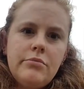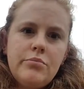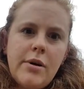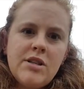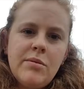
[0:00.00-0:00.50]

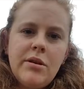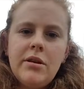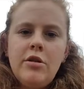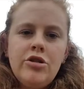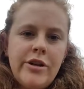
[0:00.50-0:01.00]

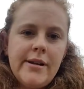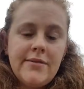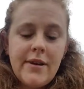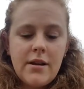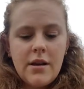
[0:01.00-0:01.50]
possibility or chance
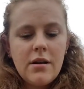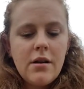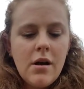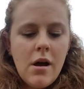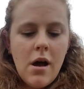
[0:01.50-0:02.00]
of getting in.
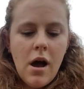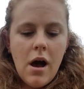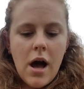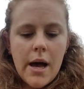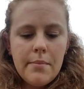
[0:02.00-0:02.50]

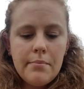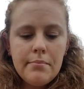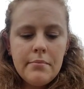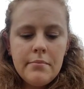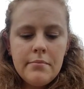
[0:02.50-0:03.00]
Kind
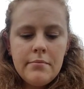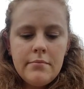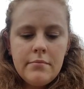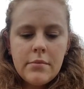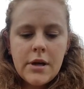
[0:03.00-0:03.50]

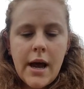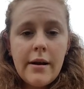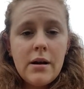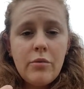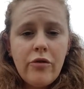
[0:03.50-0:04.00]

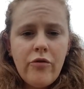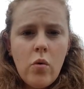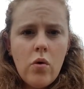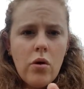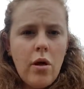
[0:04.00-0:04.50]
of number
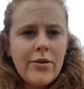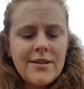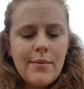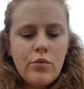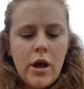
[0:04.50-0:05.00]
4 on the
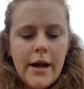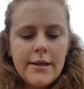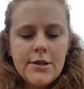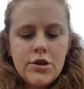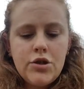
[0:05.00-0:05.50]
same
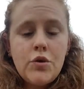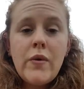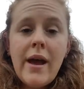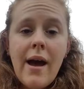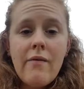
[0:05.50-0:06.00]
lines, do
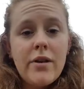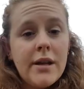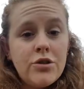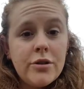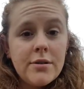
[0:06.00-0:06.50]
they have an
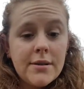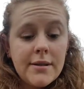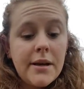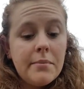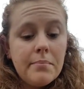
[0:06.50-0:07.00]
entrance
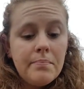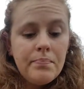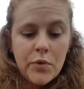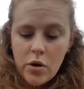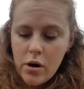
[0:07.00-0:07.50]
exam?
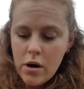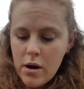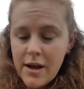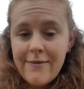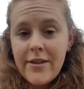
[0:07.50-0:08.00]

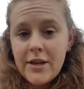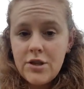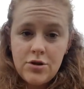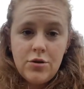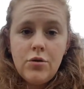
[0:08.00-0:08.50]
If they
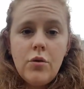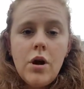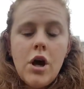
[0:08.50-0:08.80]
do